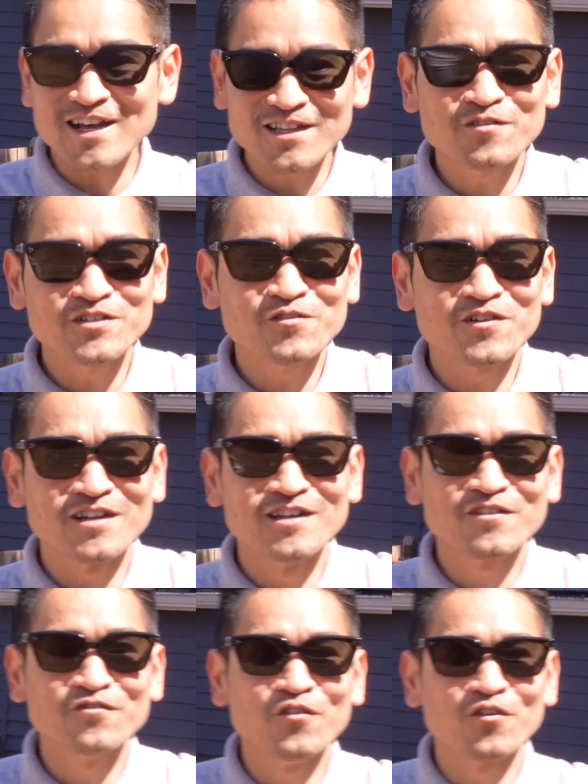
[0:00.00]
exactly what you wanna
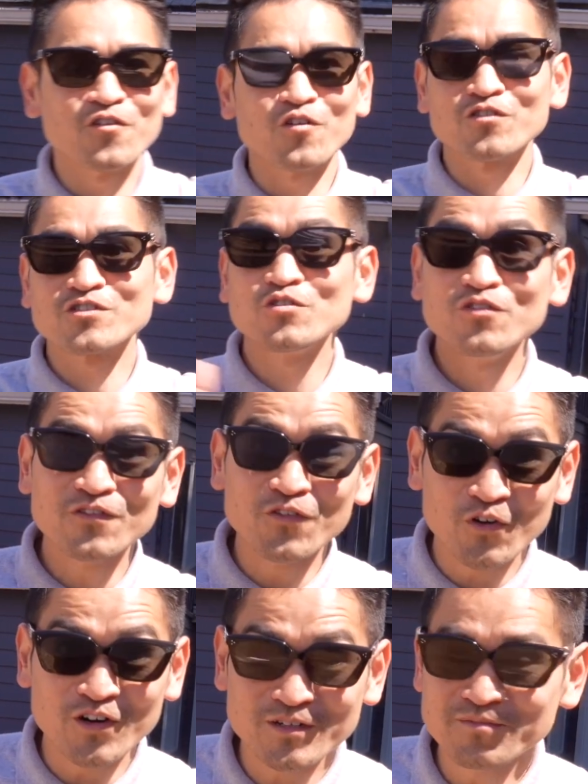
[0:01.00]
look for or to
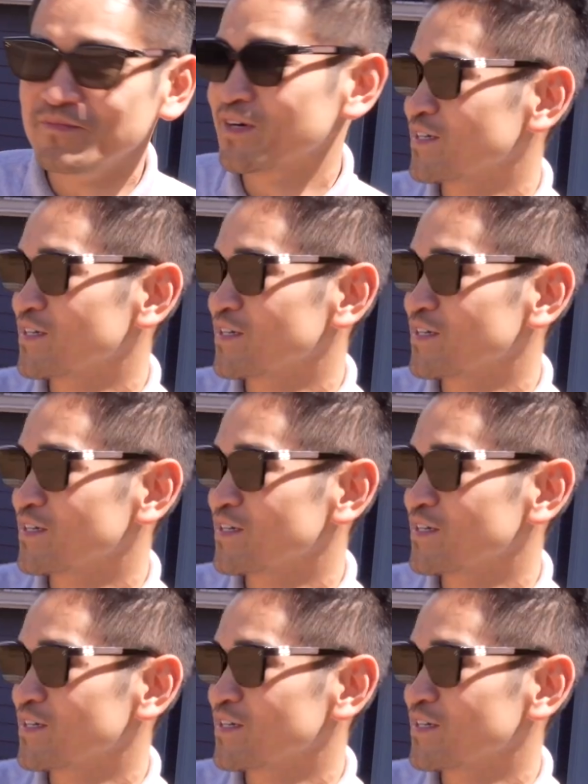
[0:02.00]
avoid.